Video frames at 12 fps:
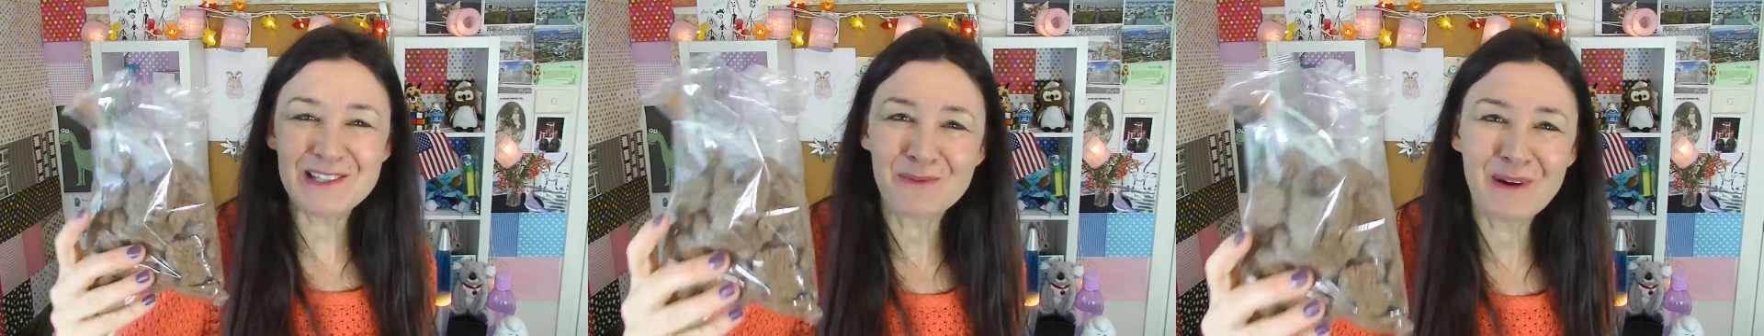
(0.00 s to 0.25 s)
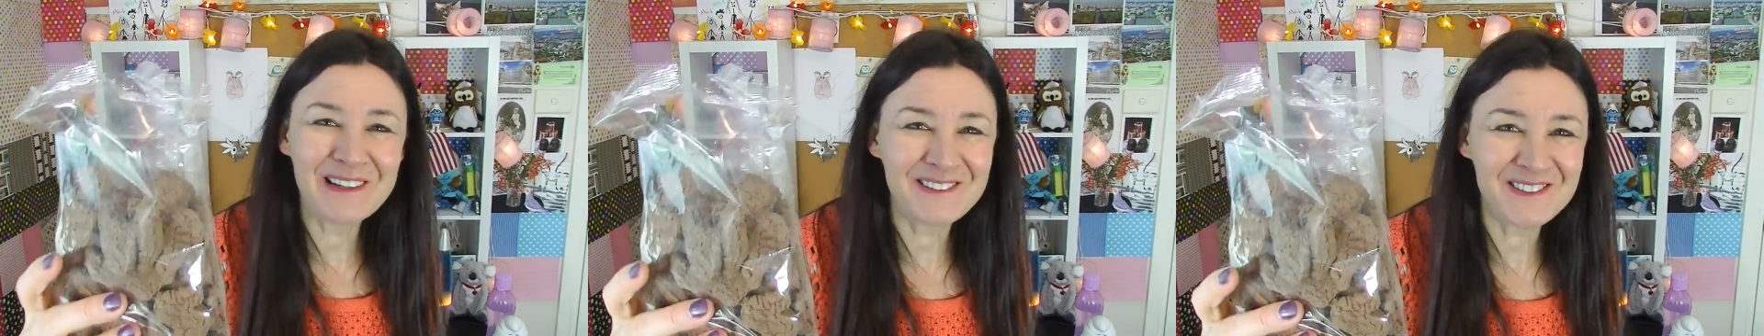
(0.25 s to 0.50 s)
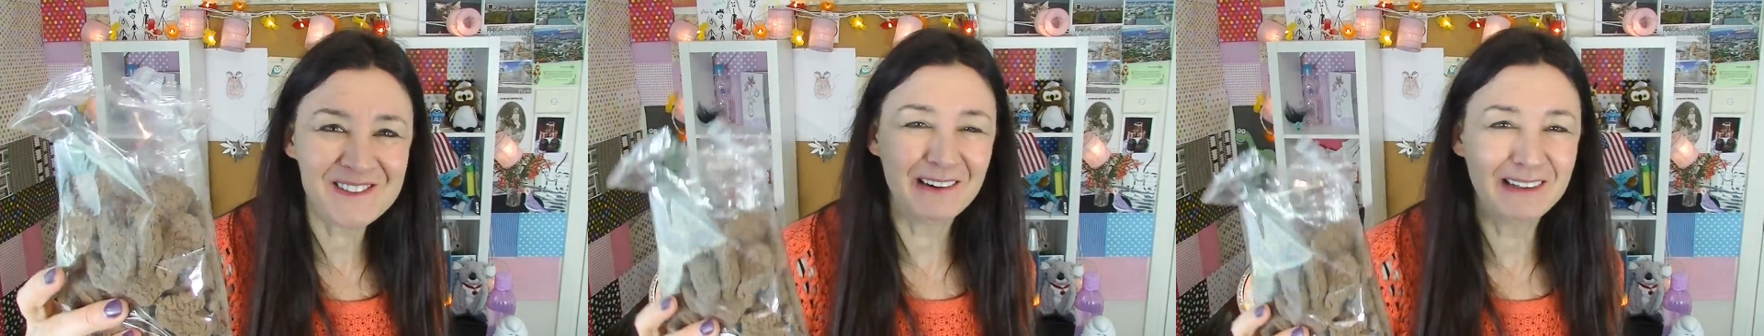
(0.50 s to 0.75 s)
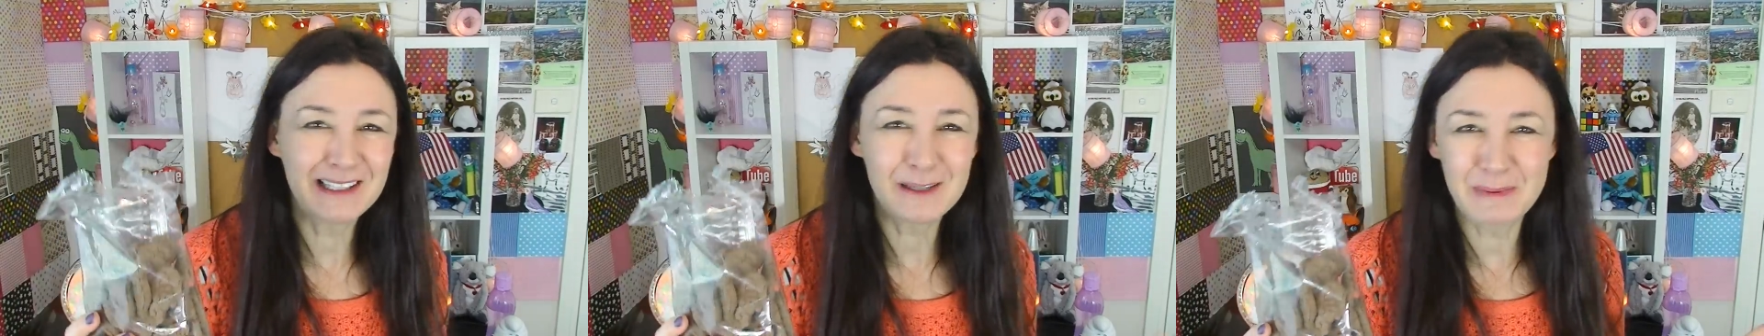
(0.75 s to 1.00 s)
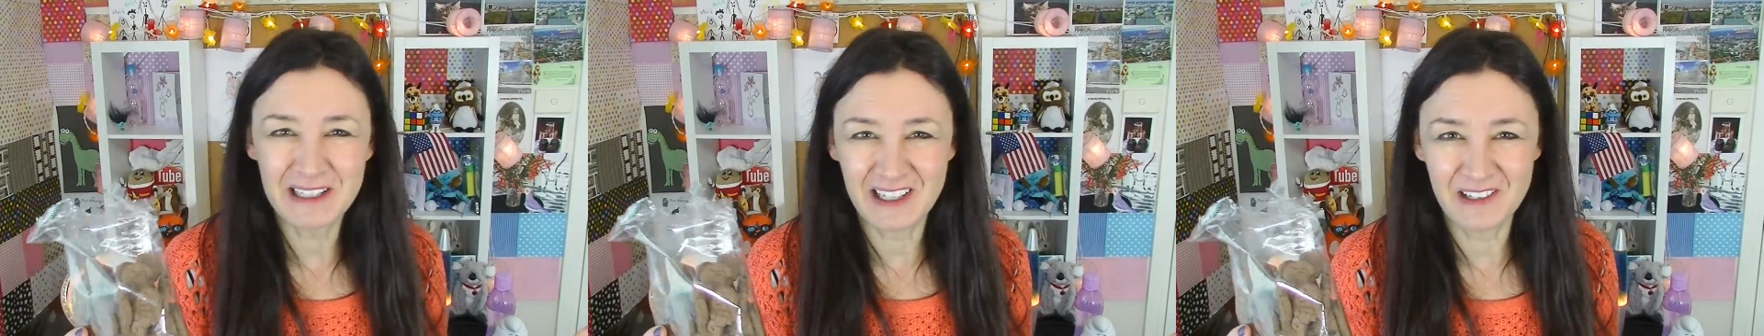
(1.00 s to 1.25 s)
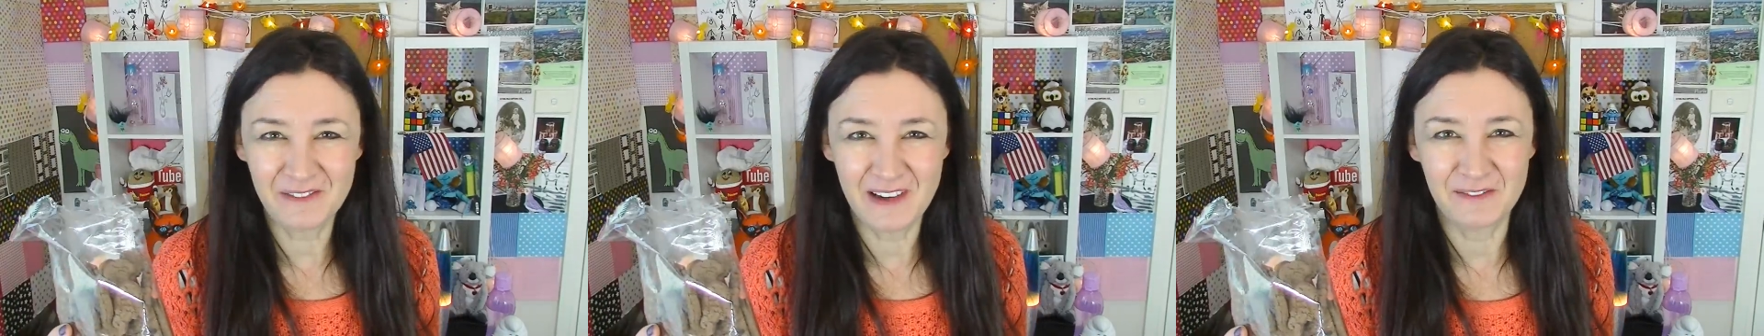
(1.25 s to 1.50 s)
These ones are a little bit
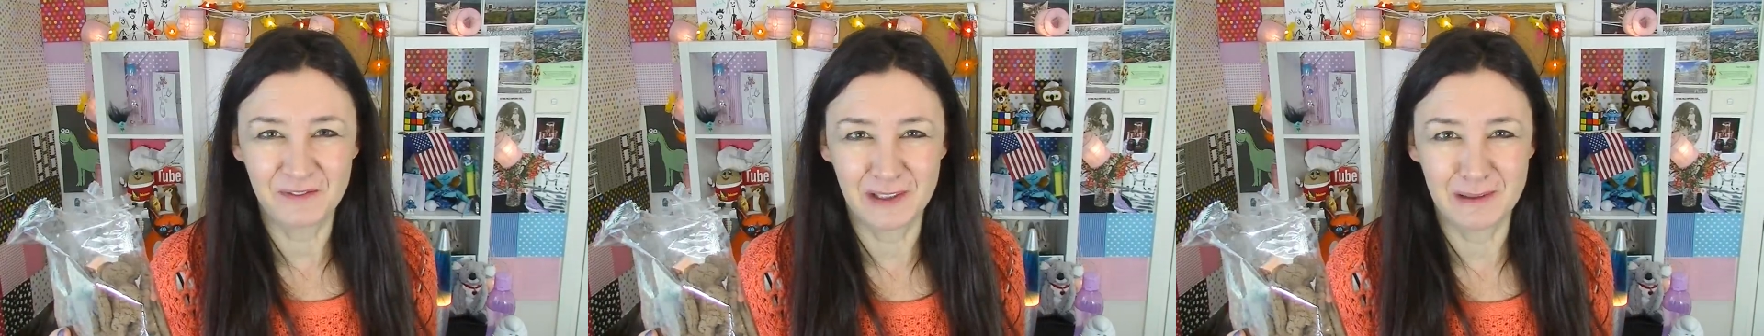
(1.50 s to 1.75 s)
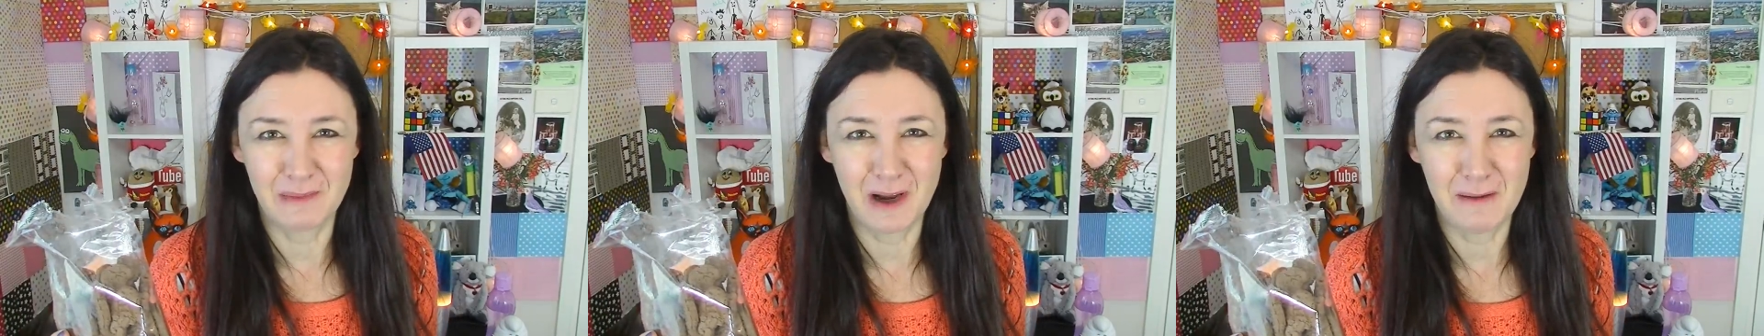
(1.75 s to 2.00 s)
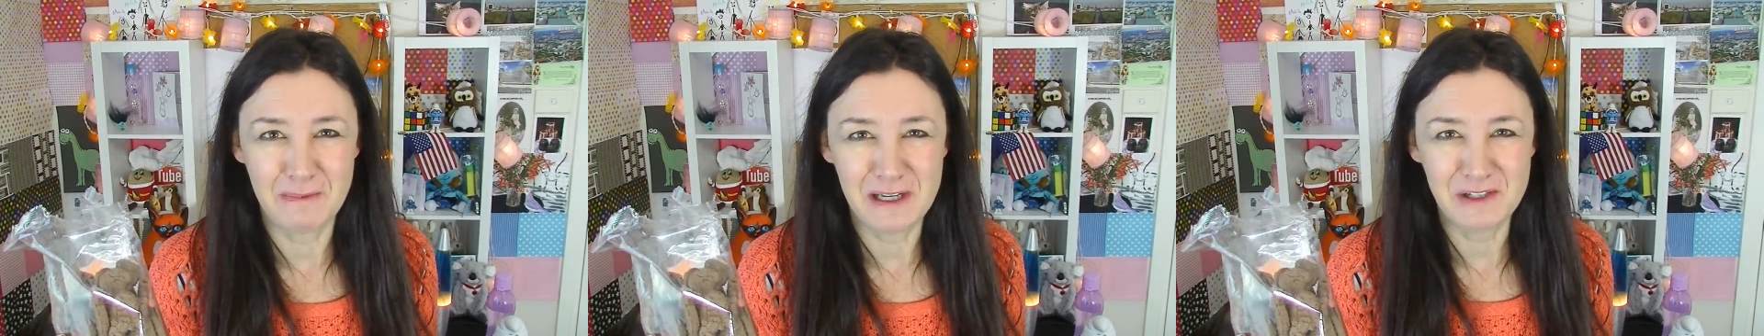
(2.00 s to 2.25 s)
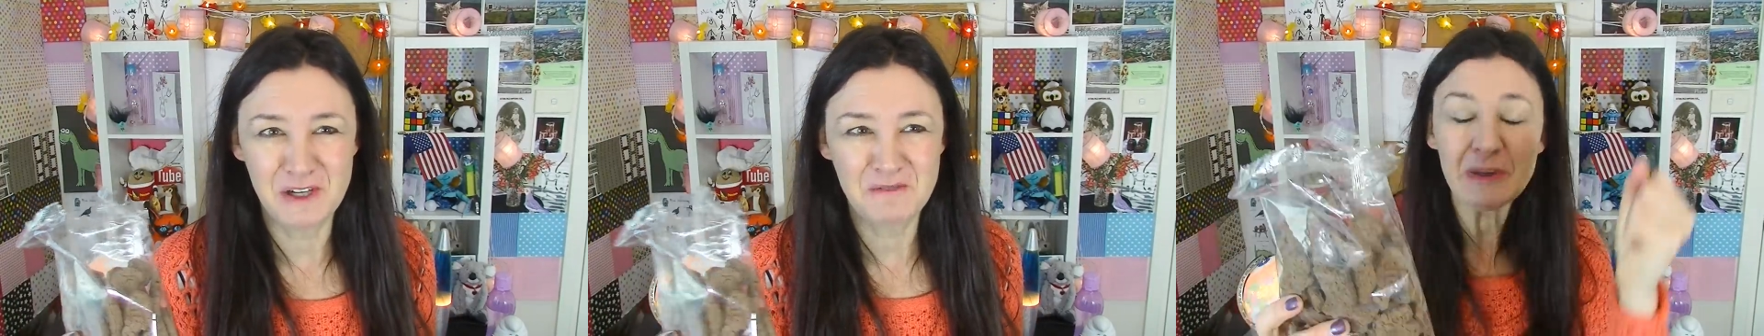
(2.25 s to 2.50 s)
uneventful in my opinion,